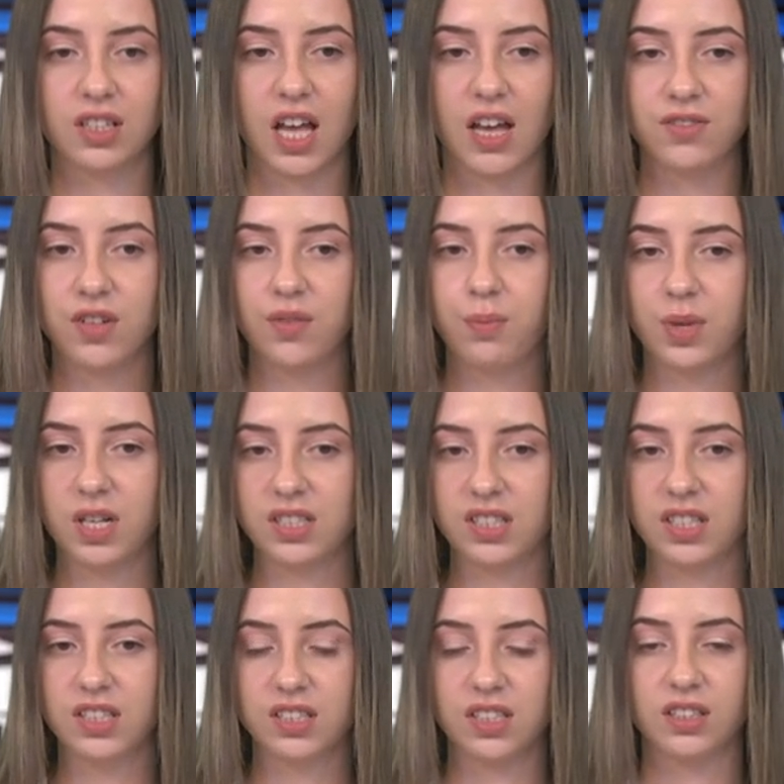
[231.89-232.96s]
the lives of
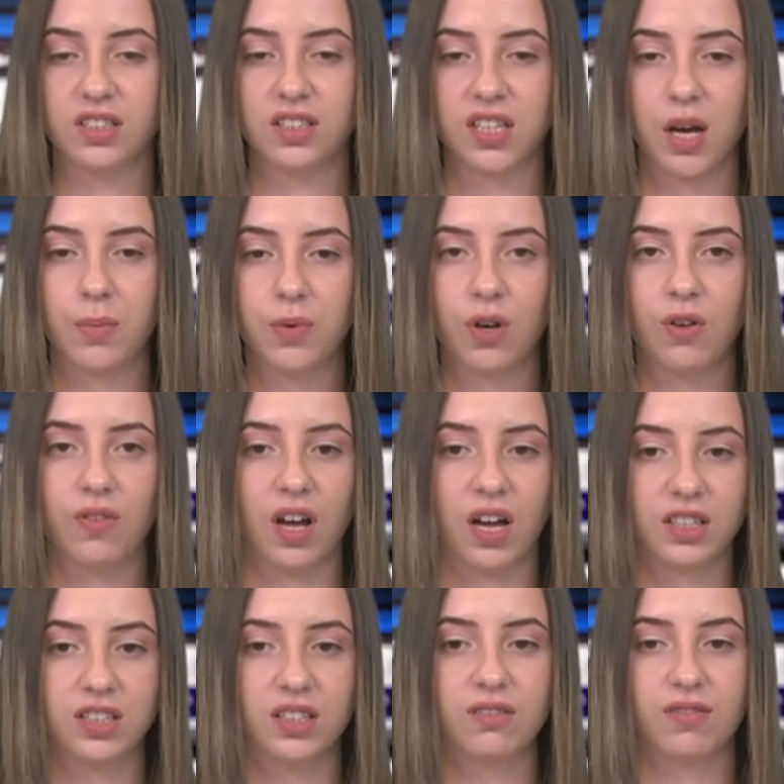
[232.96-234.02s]
prisoners and a number of
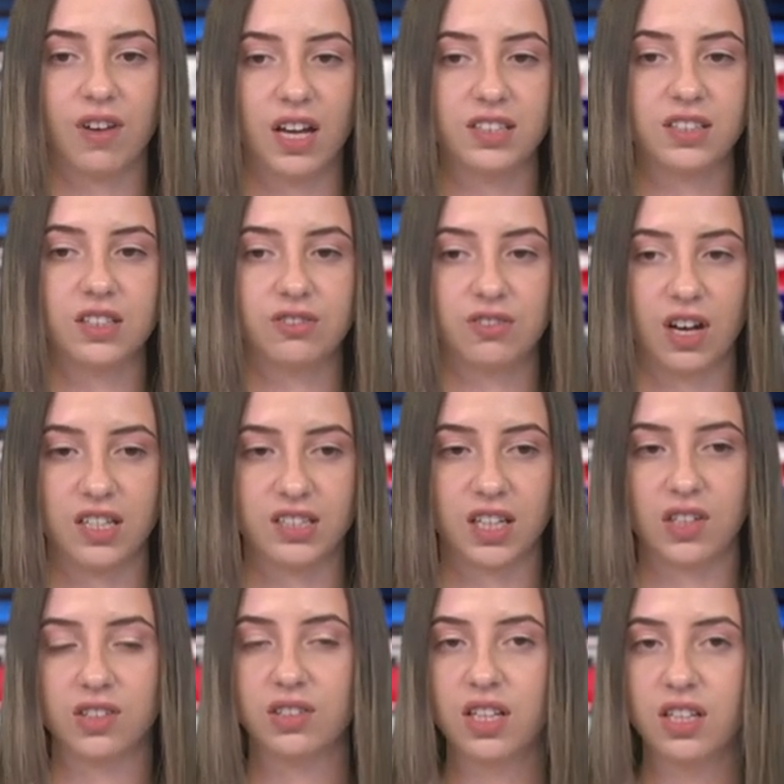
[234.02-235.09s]
other vital rights
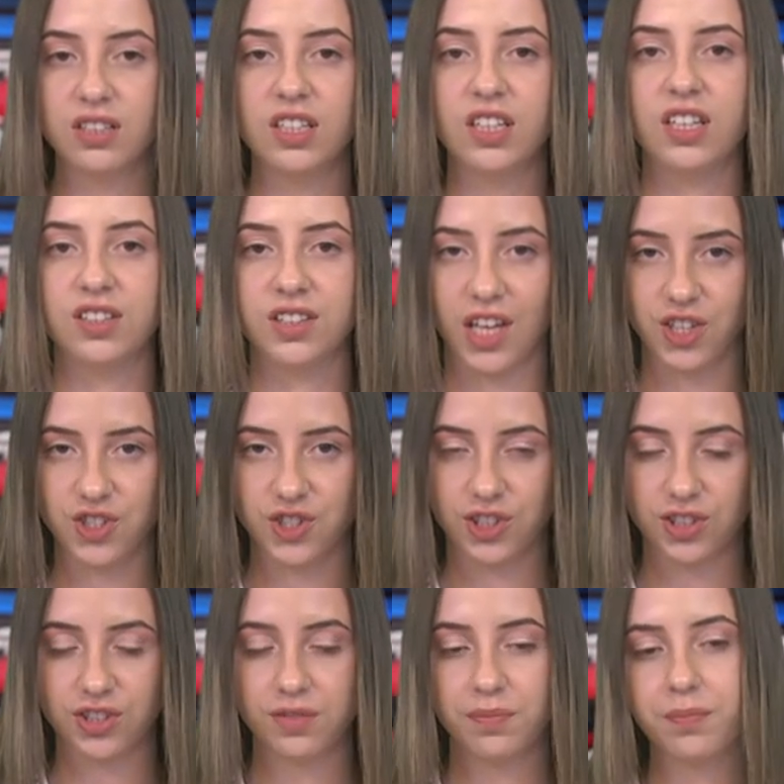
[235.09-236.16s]
are clearly
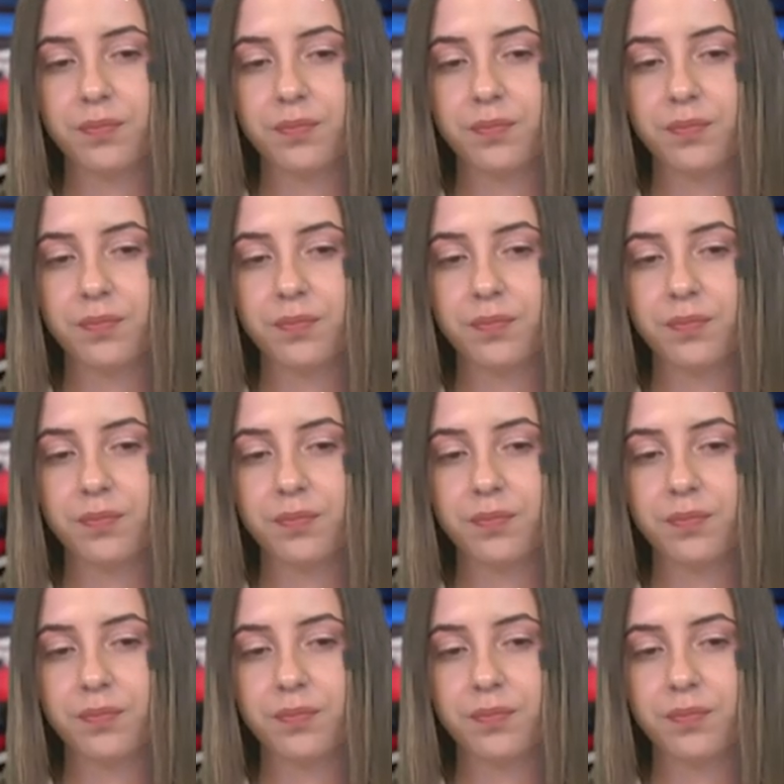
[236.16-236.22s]
endangered.